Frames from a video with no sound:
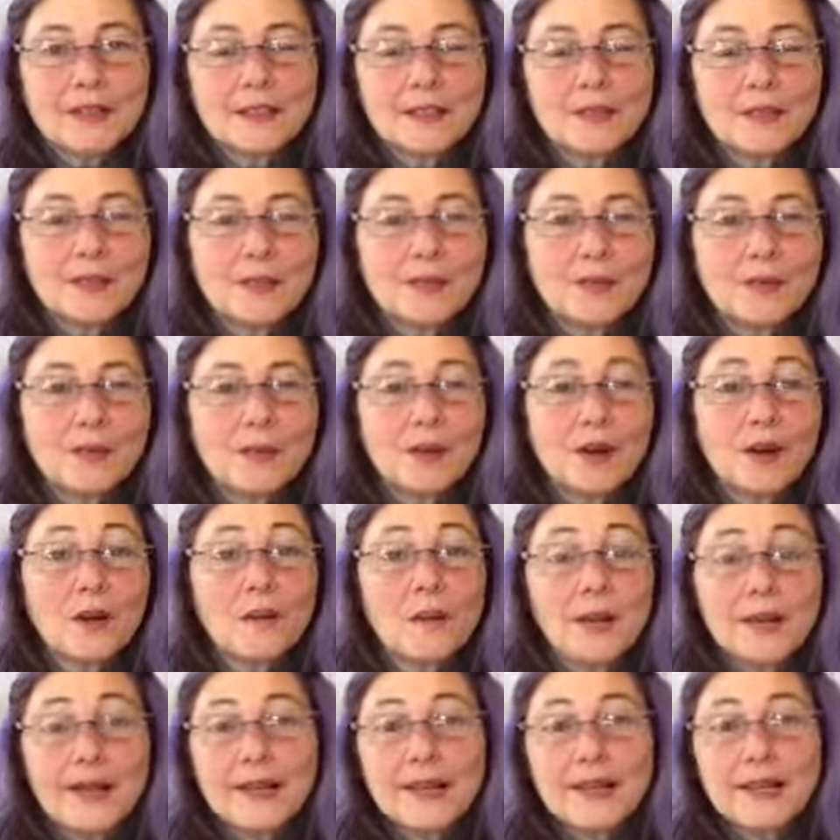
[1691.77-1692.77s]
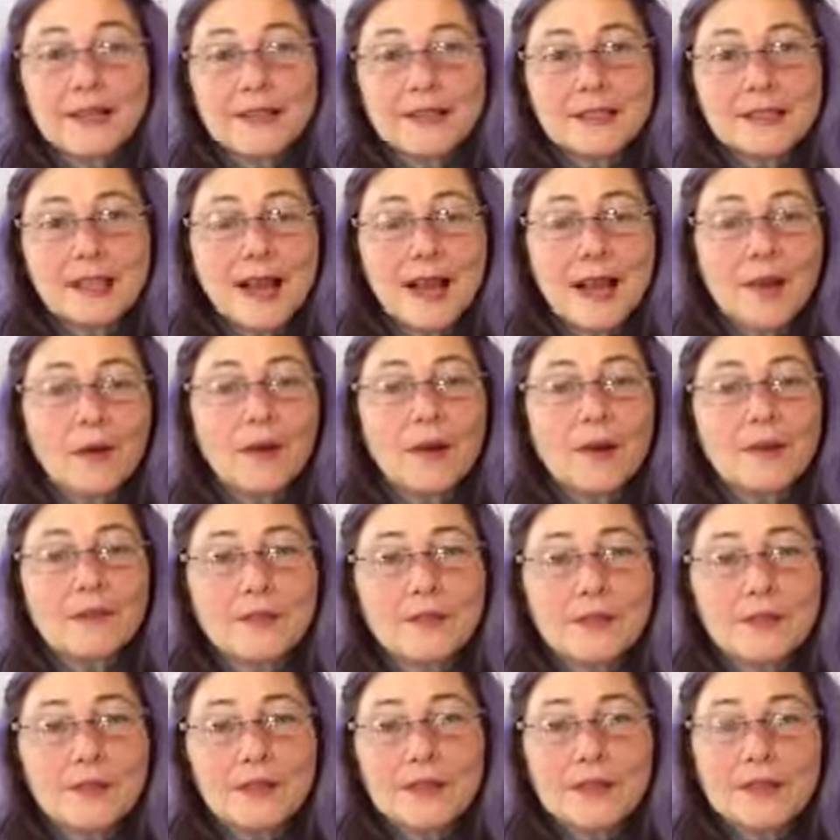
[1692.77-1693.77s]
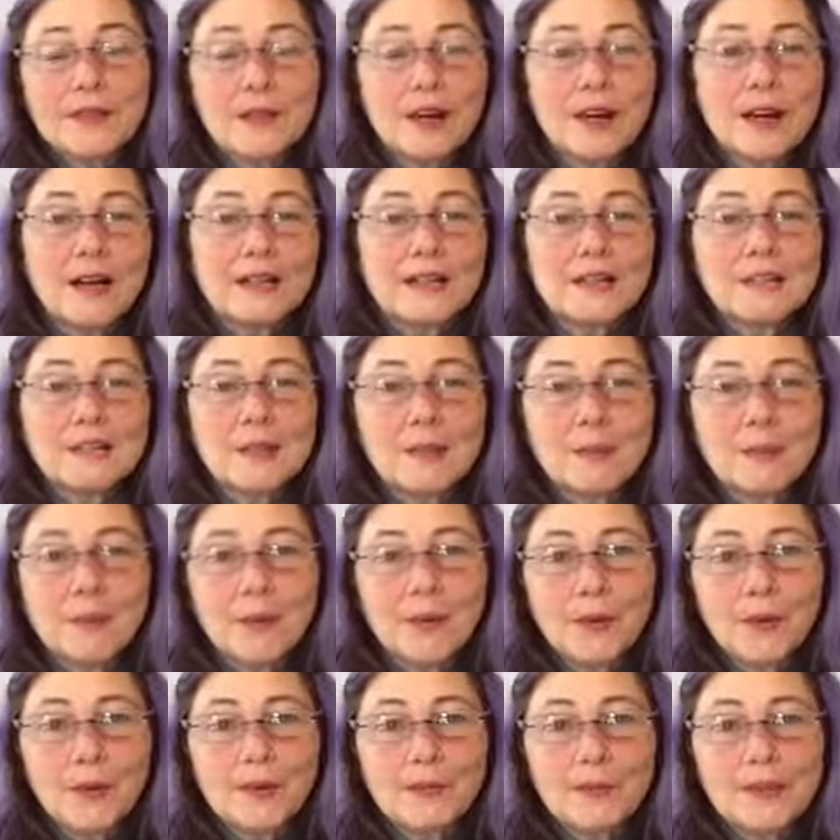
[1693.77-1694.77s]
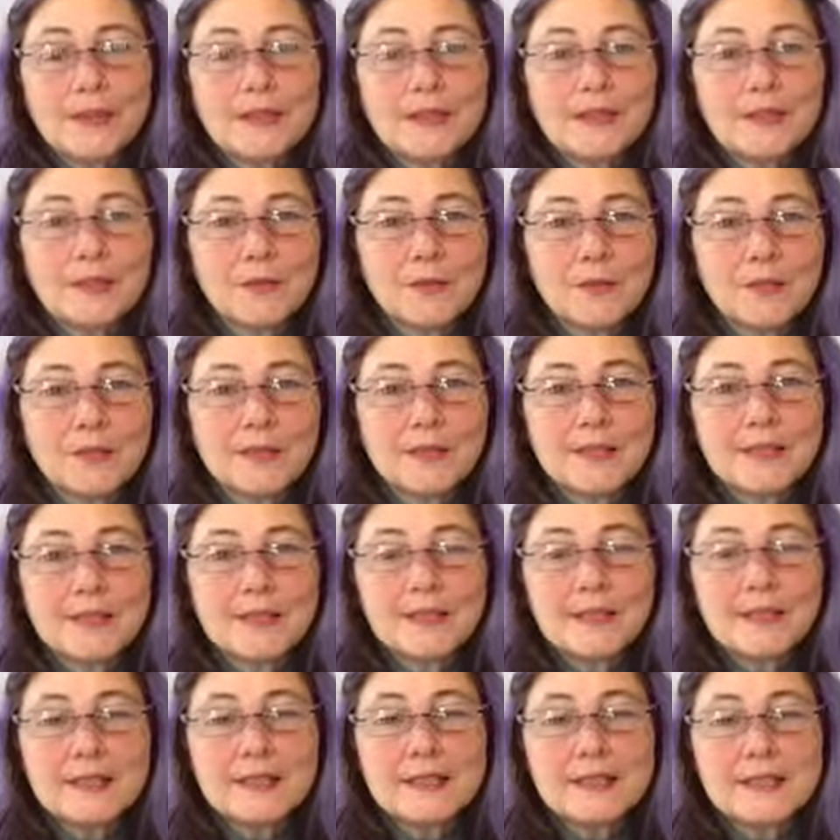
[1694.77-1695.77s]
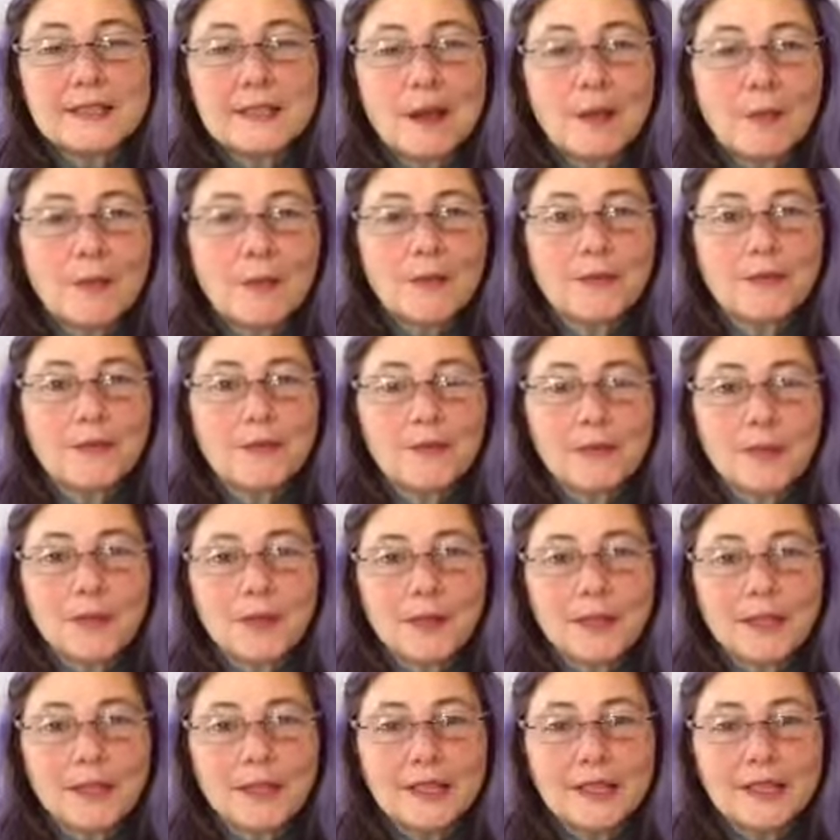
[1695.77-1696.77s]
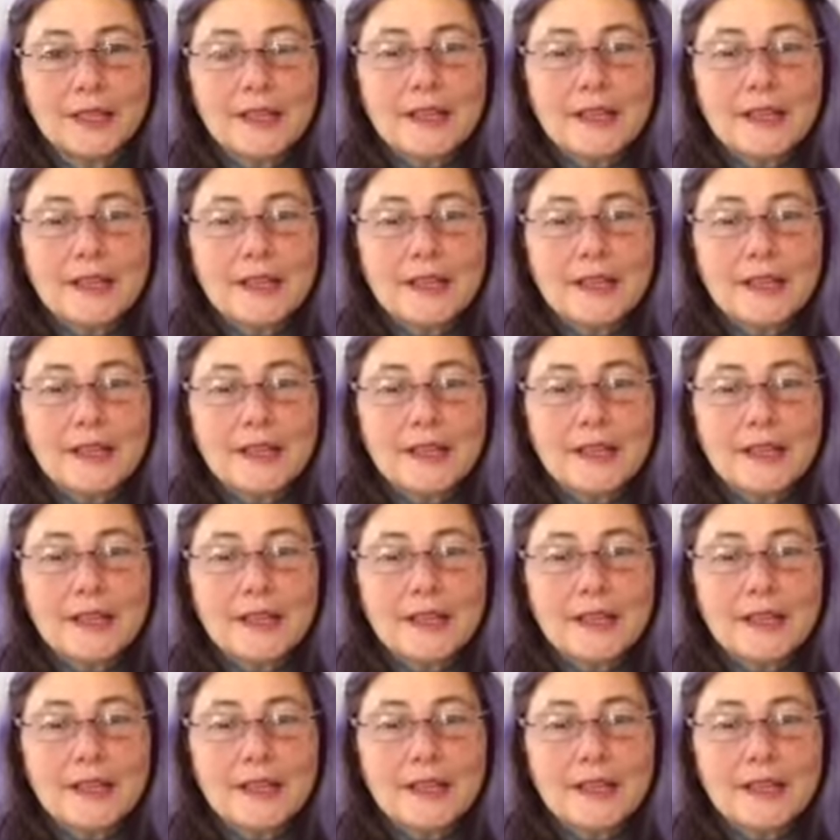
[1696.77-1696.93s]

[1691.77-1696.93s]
3 or 4, went and got one for their dogs that pulled because it really does stop them from pulling.